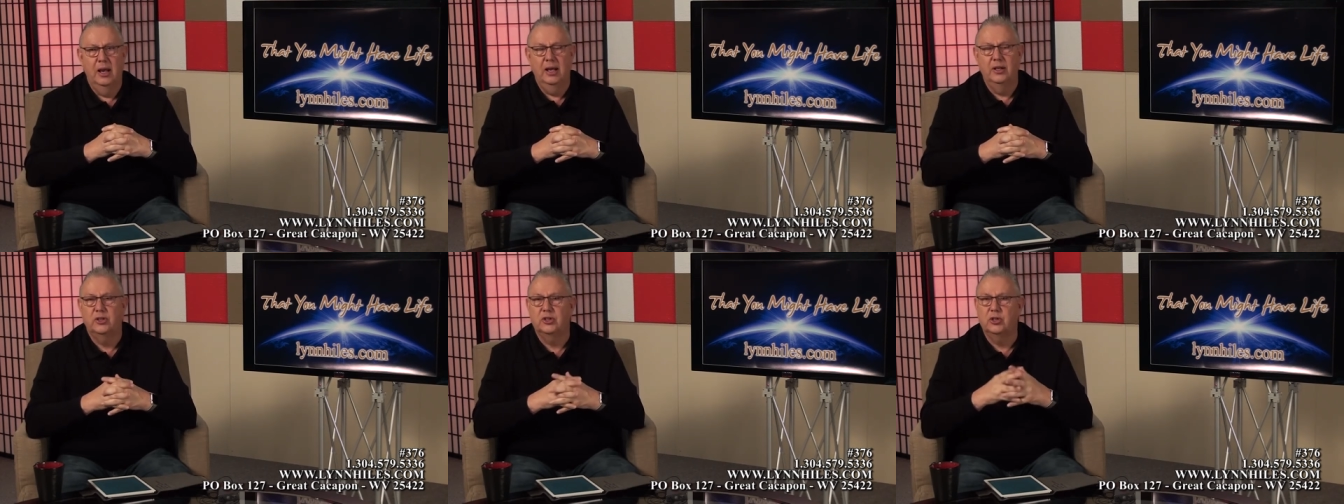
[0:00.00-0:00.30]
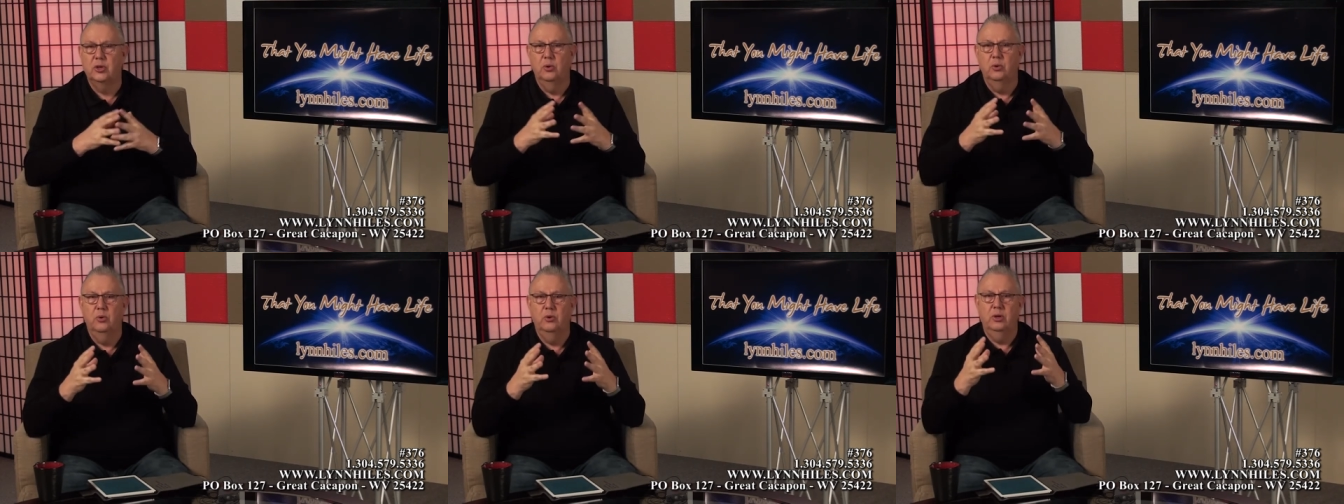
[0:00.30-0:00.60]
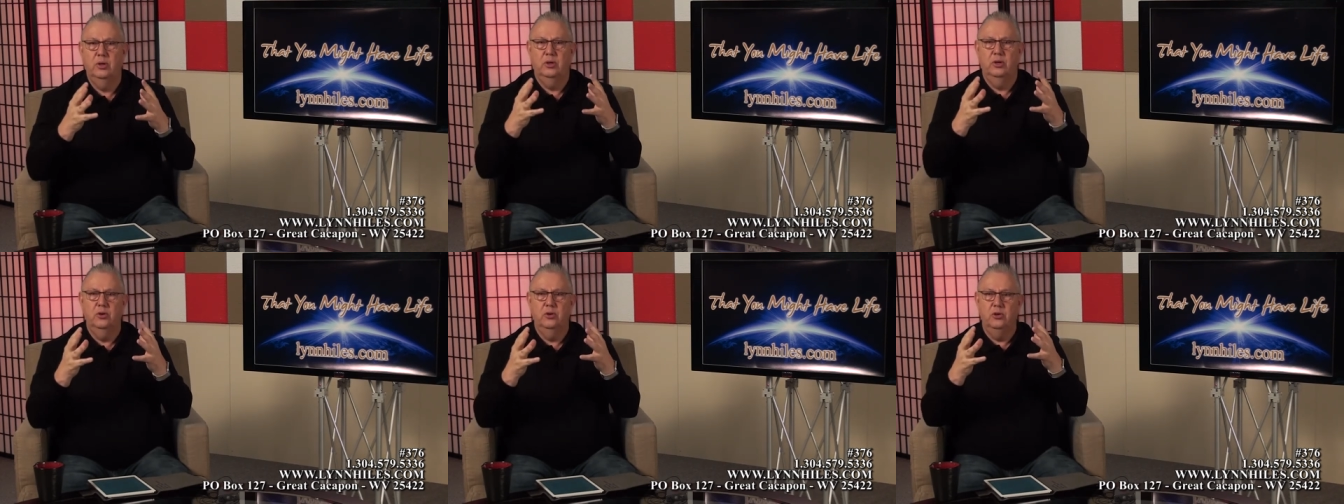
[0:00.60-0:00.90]
And so
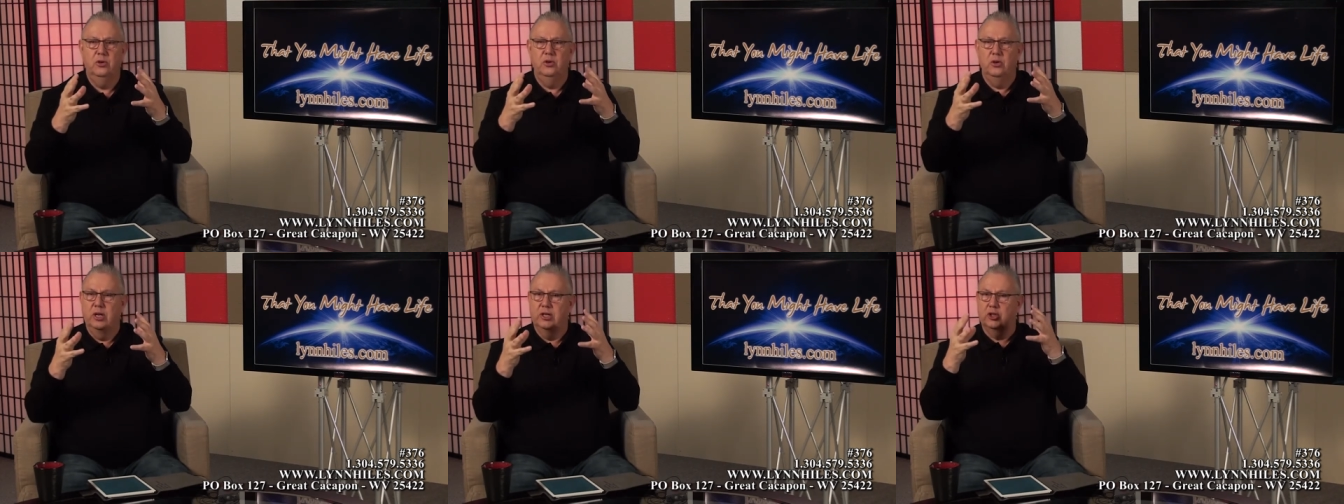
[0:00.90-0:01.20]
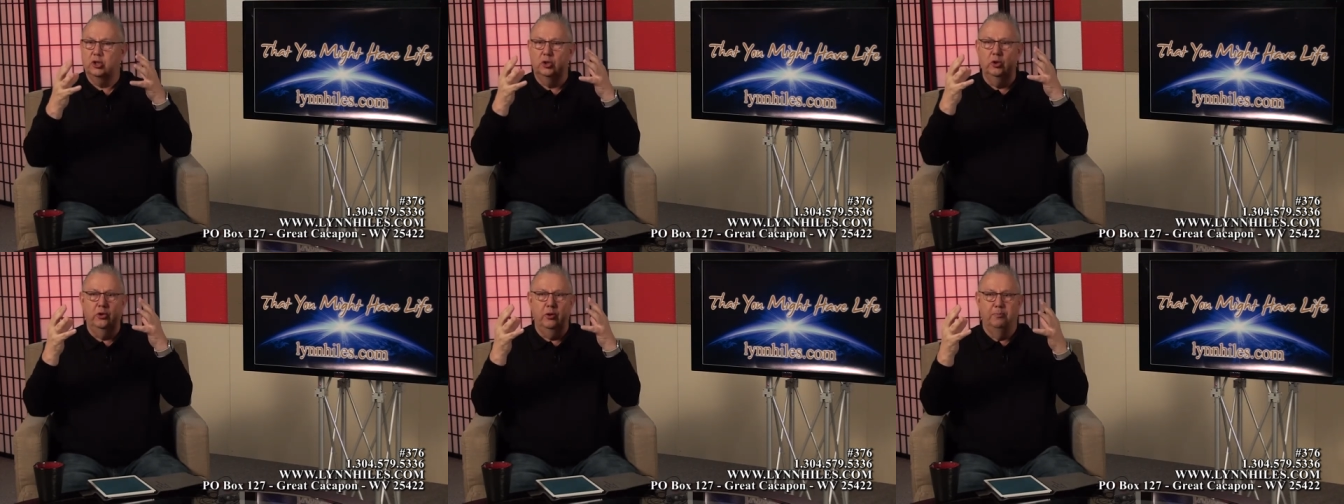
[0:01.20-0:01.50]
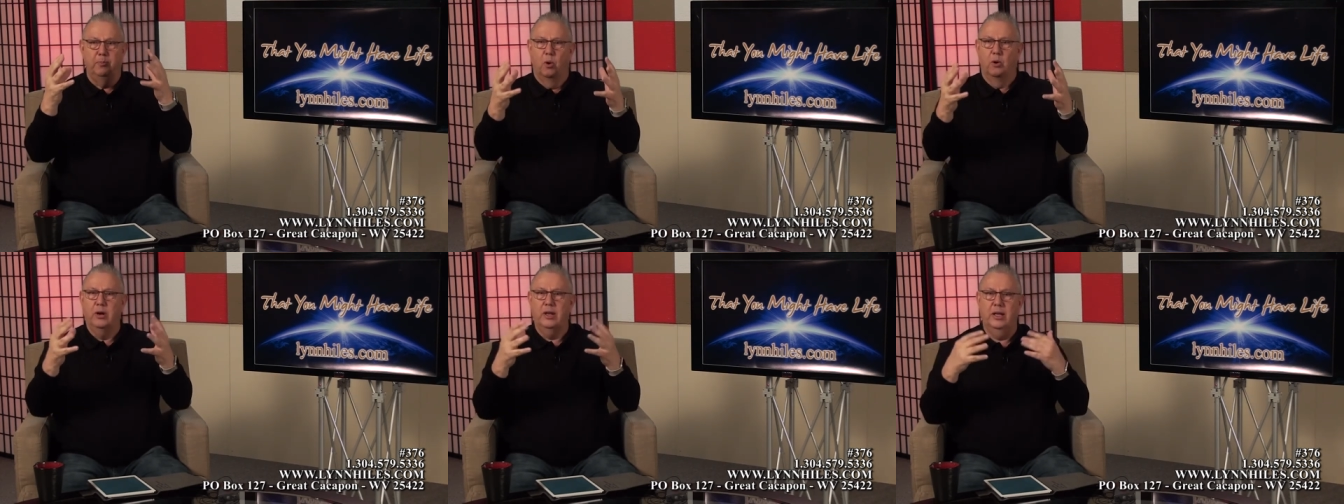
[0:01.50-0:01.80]
you, you, it's through the
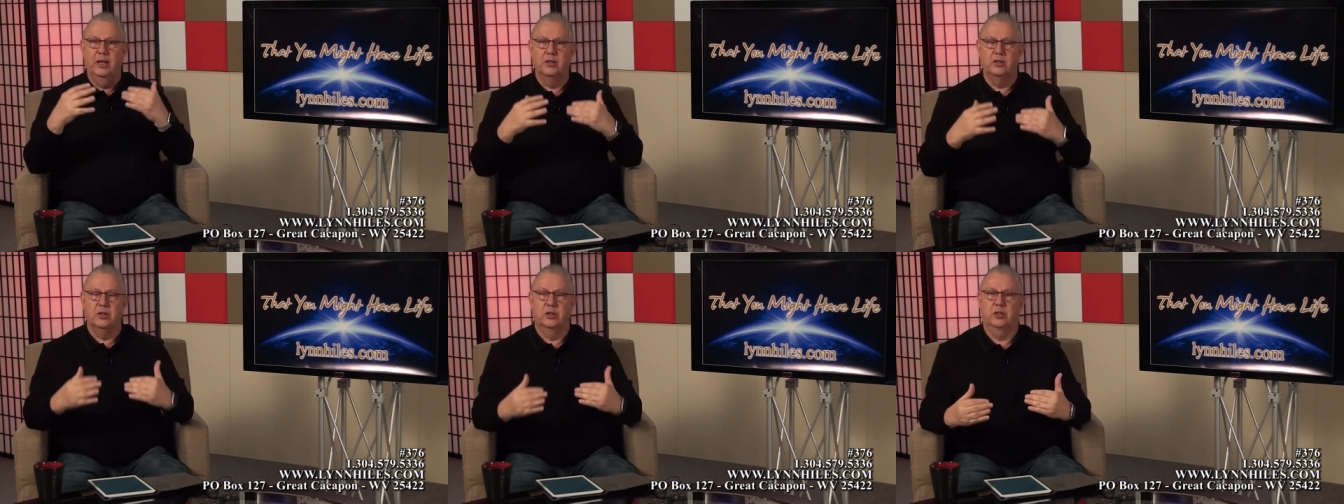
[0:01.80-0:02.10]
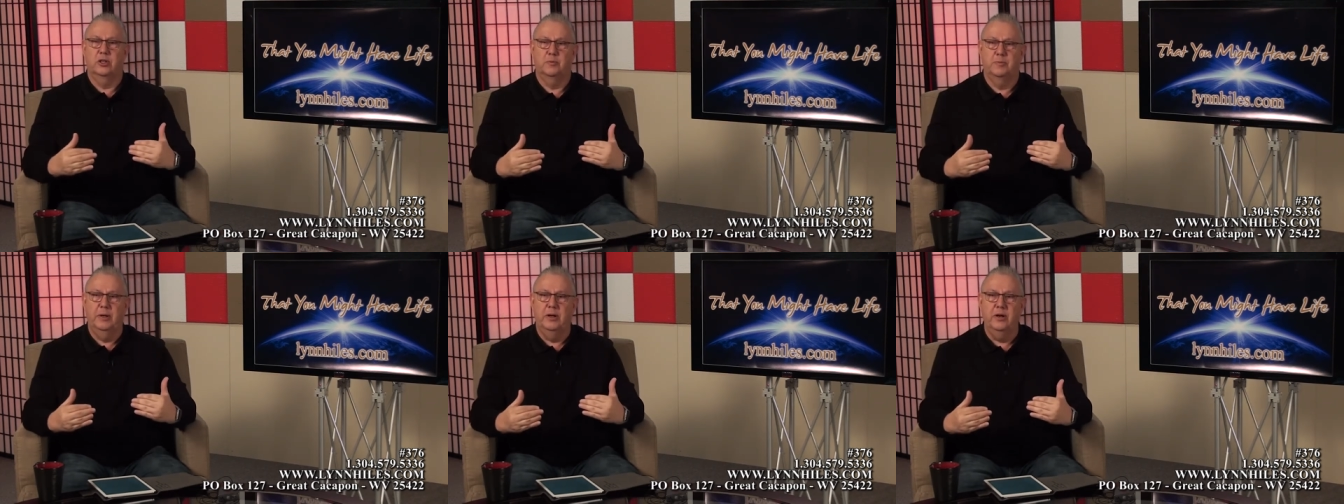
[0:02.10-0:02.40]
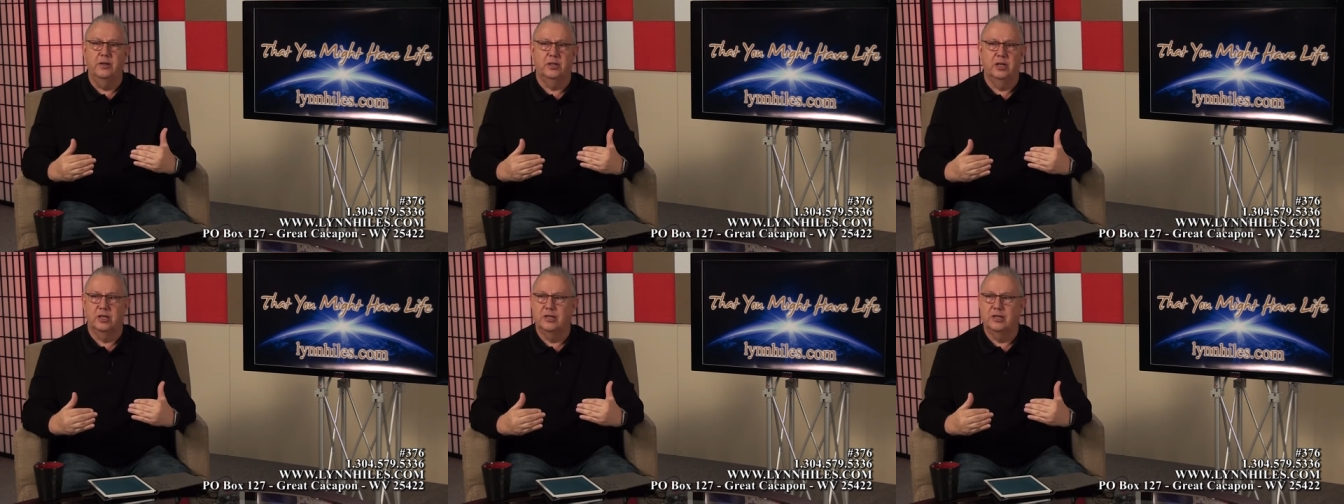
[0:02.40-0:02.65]
born again experience.